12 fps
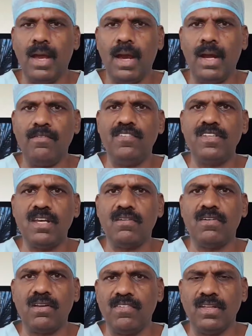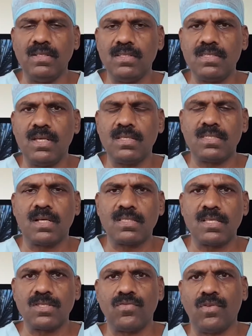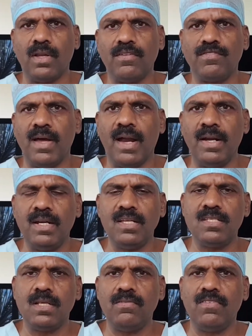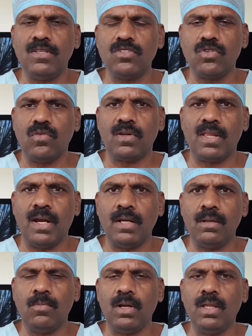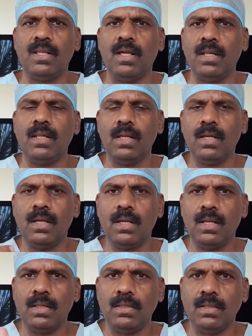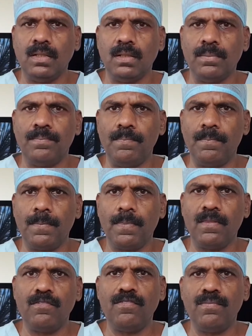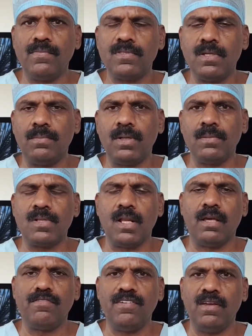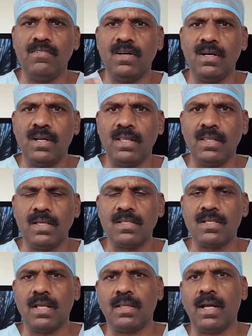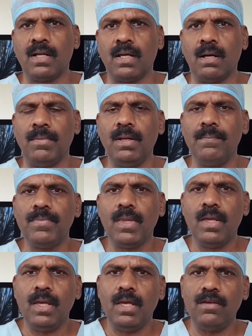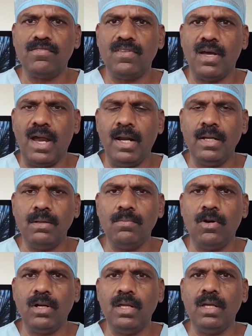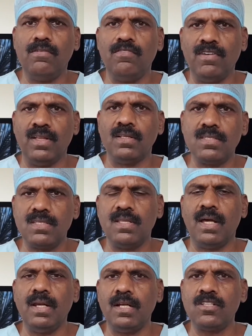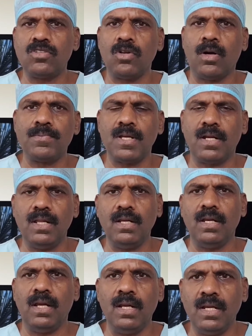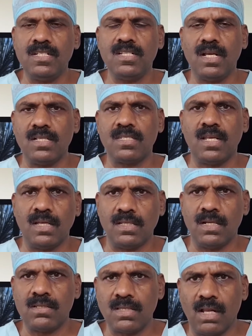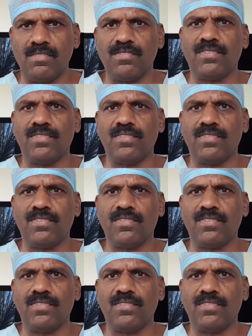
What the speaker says: And whichever wins is successful. If the antigen wins over the antibody, then the symptoms like fever and things like that come in. If the antibody wins, then it stops at an initial stage itself.